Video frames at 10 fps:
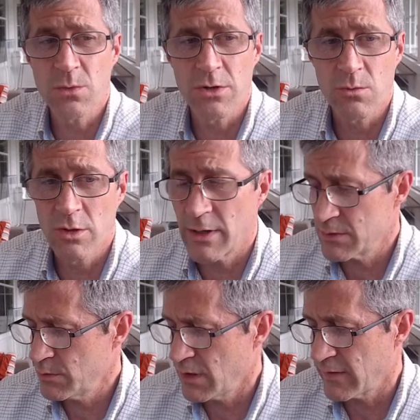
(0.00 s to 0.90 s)
we're going to worry about.
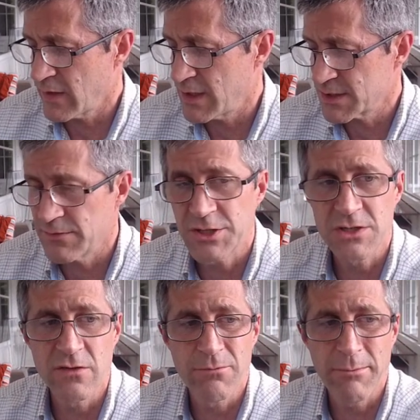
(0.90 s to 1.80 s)
We're going to have
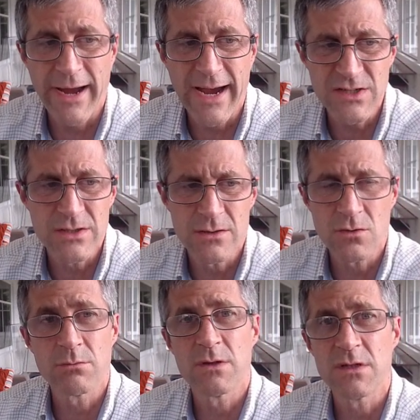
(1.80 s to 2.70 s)
conservation of mass. So
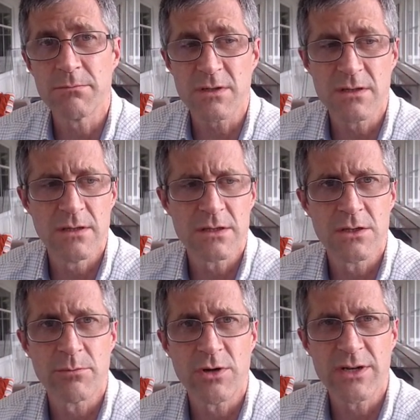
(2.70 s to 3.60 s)
this
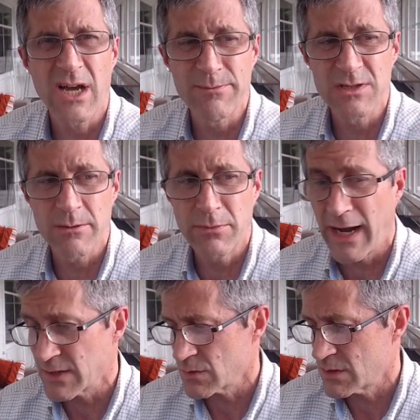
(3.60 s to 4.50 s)
number on top is the
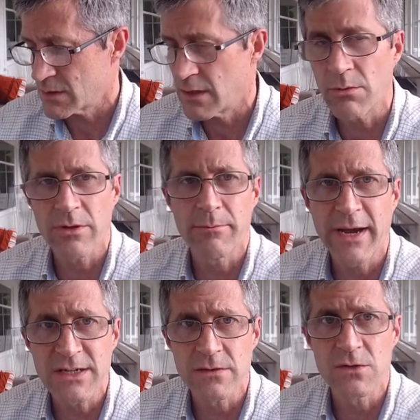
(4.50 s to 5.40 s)
mass. So I start out with a
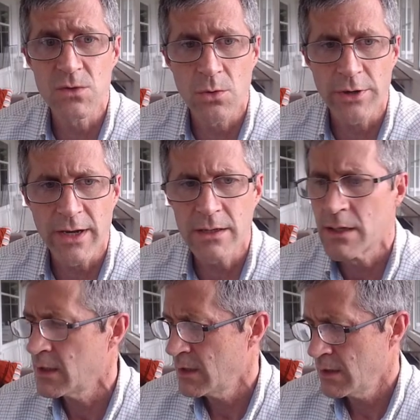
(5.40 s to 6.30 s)
mass of 209.
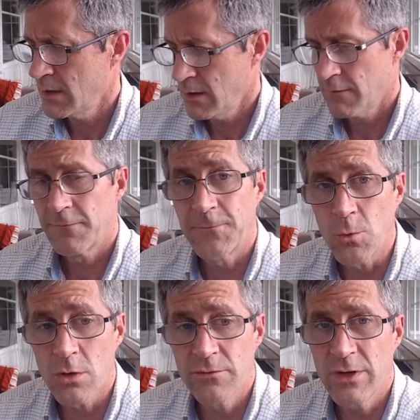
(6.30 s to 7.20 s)

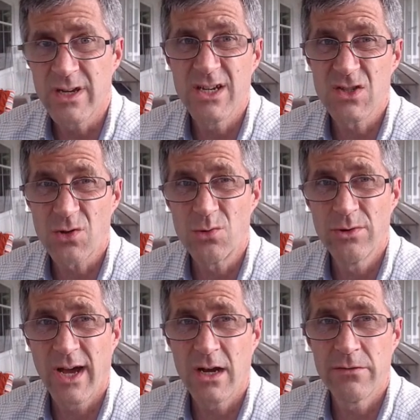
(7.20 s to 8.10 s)
4 of it gets thrown
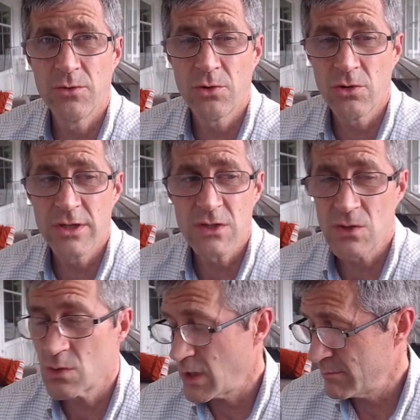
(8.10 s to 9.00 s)
out of the nucleus,
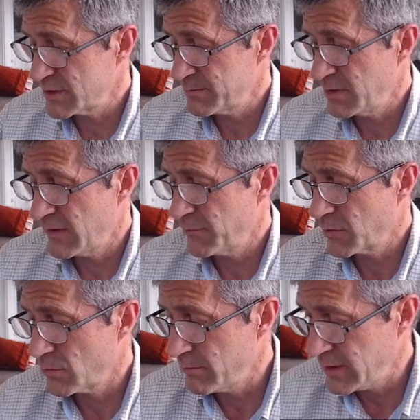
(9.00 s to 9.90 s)
so I must be left with
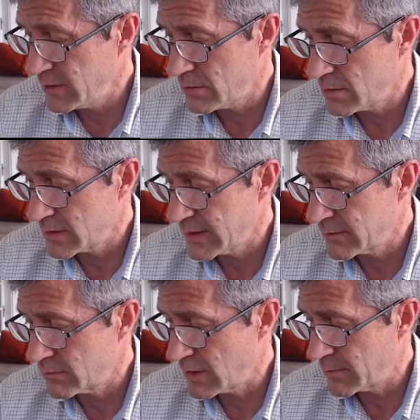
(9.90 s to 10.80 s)
the remainder.
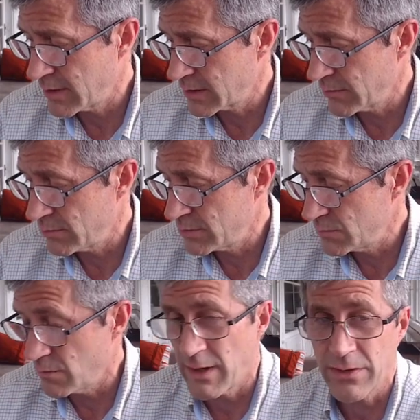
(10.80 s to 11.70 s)
Grab a calculator or
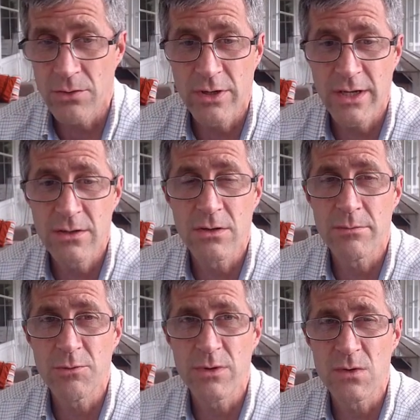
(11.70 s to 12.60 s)
do the math in your head. You'll
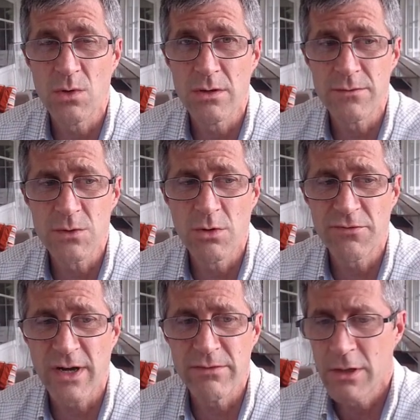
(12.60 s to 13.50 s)
end up with
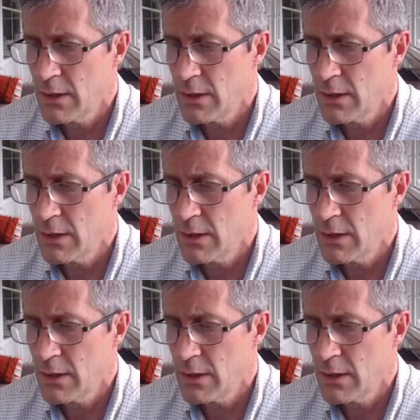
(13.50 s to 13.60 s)
205.